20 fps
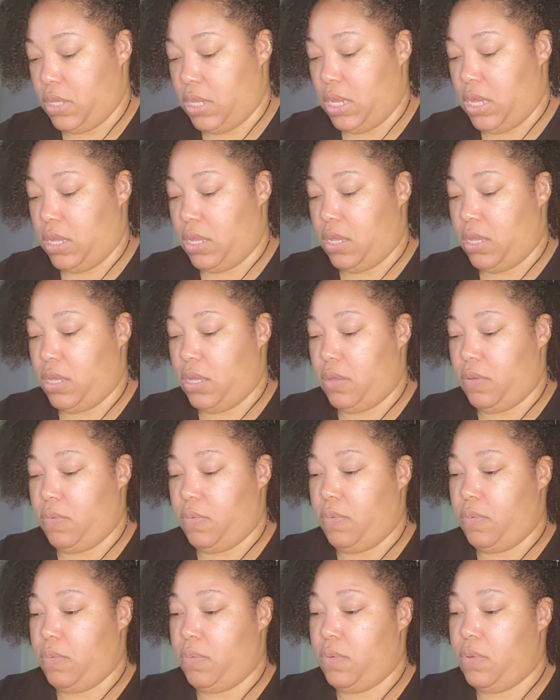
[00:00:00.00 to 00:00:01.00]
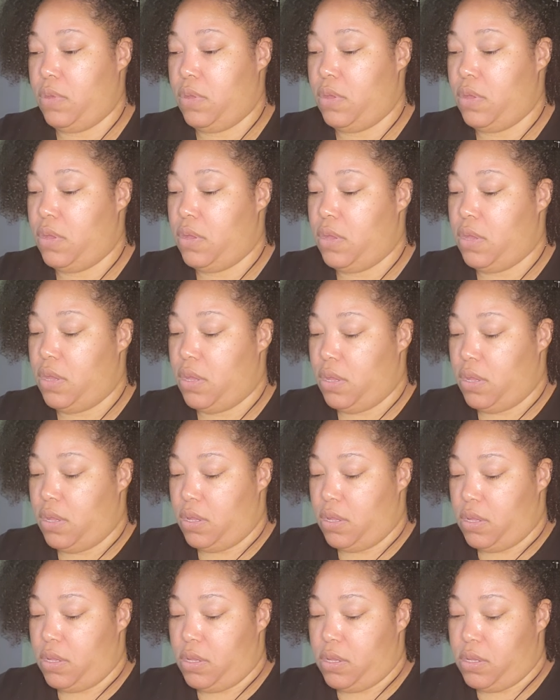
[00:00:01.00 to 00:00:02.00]
thank you.
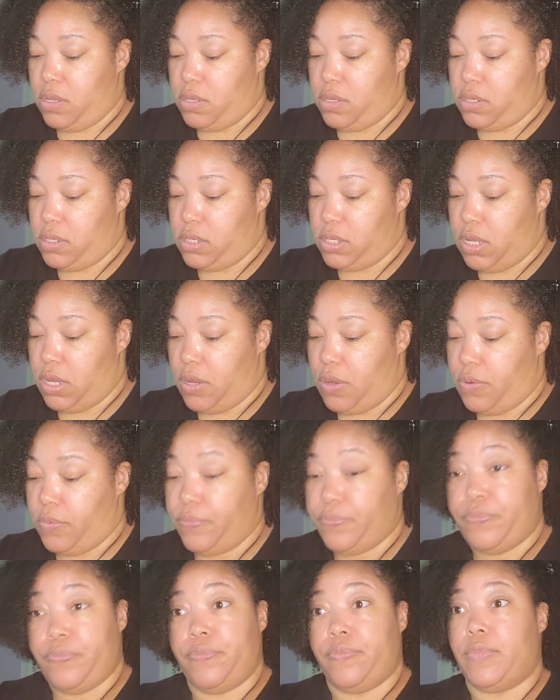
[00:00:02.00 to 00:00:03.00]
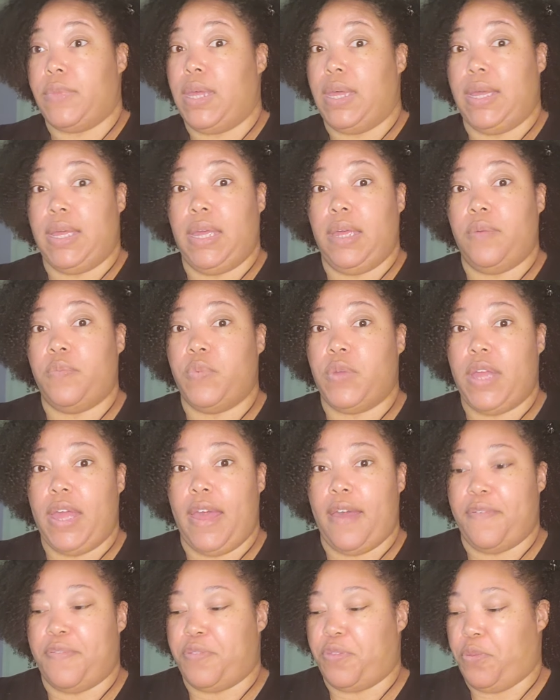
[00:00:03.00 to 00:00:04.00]
So again, we
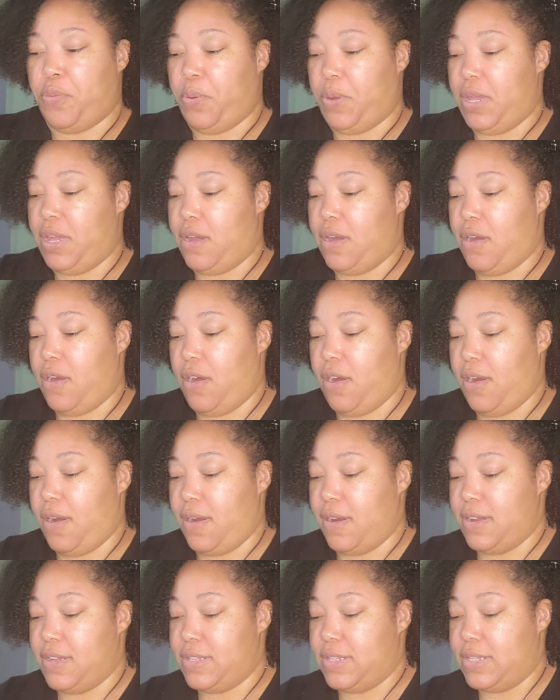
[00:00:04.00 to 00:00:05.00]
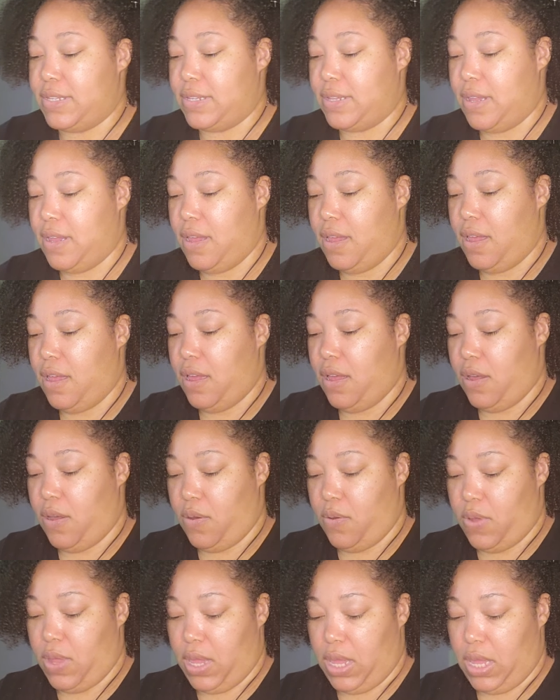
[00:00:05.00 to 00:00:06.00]
have three cards.
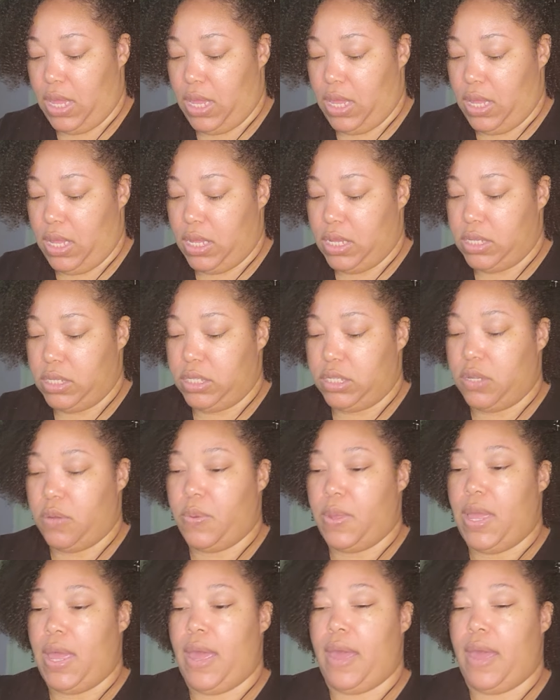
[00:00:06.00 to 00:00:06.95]
Okay, so we